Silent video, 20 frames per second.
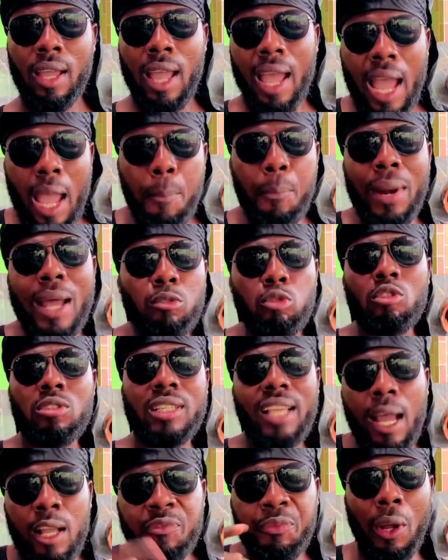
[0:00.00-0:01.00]
A brasso
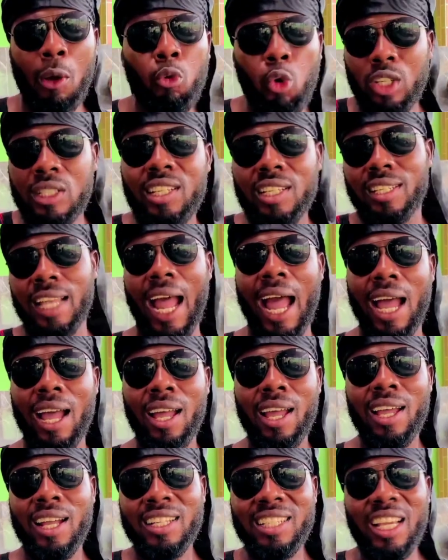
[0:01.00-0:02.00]
says for coaches here.
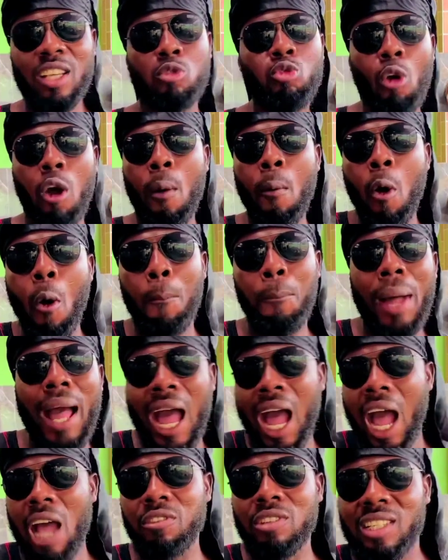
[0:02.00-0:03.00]
Yes, our bar
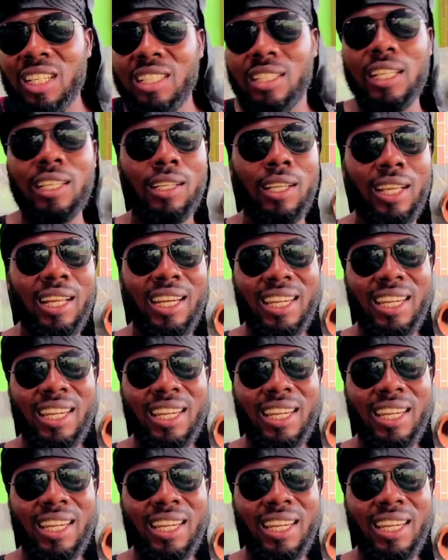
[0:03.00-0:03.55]
house season,